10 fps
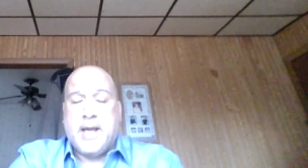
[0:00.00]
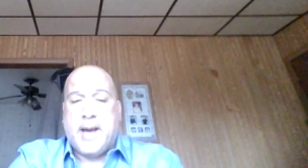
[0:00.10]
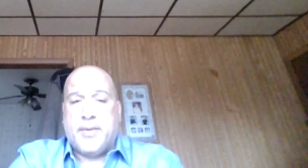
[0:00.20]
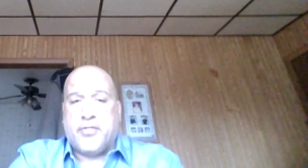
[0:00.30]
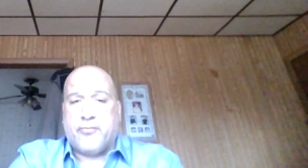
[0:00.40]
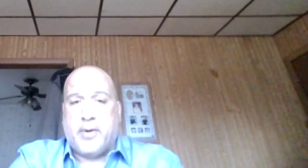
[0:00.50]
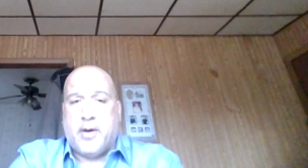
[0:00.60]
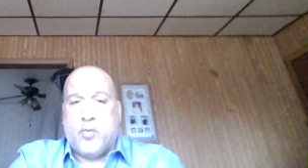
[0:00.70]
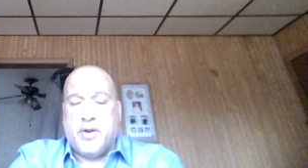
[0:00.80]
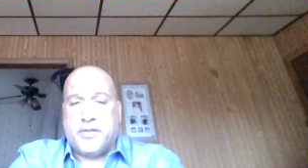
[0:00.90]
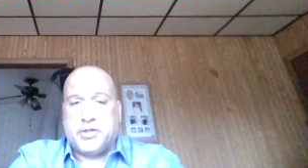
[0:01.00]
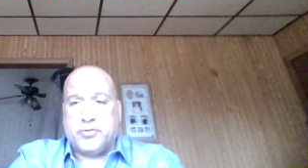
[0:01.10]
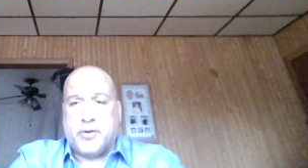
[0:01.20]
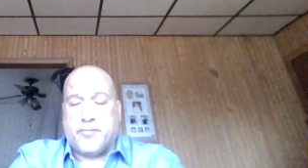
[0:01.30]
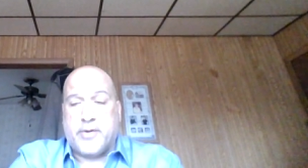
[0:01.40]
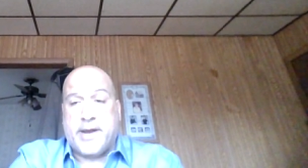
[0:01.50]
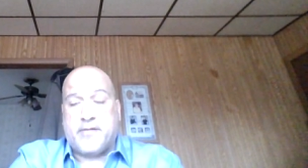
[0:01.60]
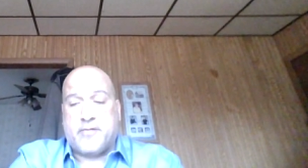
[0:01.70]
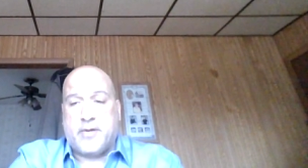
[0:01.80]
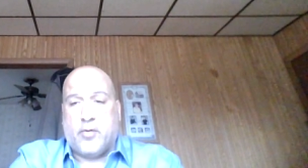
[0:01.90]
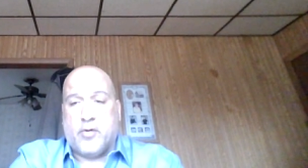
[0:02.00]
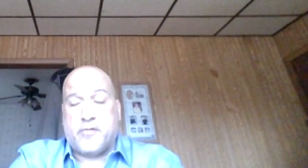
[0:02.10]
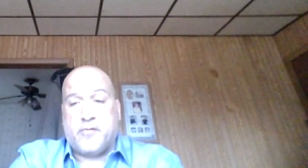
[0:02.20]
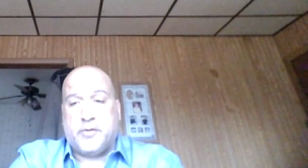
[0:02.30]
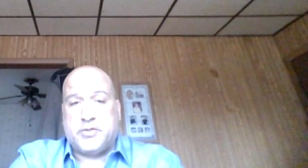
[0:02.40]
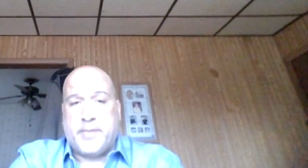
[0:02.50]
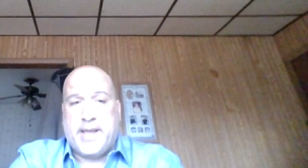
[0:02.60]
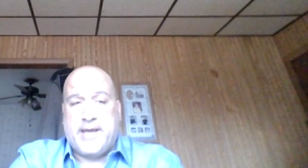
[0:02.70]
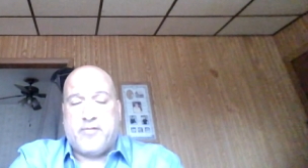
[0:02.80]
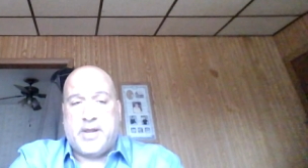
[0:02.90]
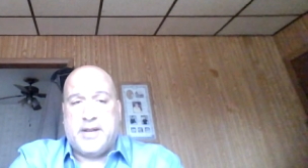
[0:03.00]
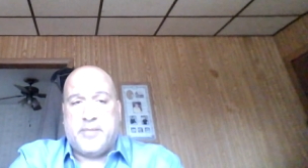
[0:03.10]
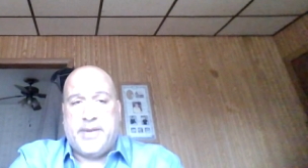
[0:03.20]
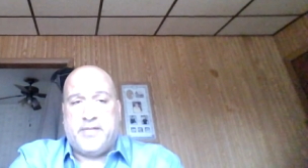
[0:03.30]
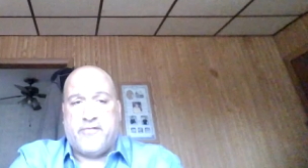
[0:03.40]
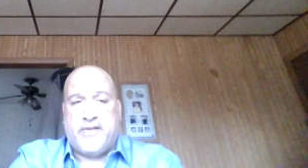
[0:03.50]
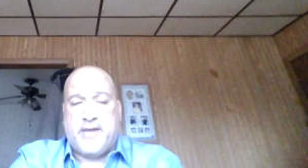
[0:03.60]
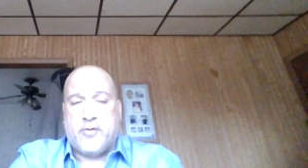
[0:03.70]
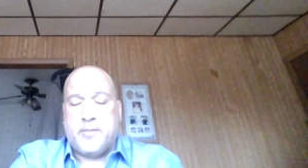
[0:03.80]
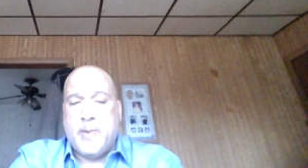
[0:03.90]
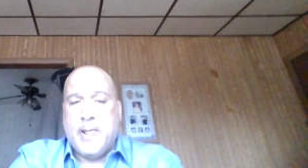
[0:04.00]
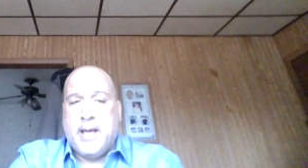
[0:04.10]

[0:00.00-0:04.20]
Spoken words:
I'm going to throw out one of the short price horses, which may end up being the favorite.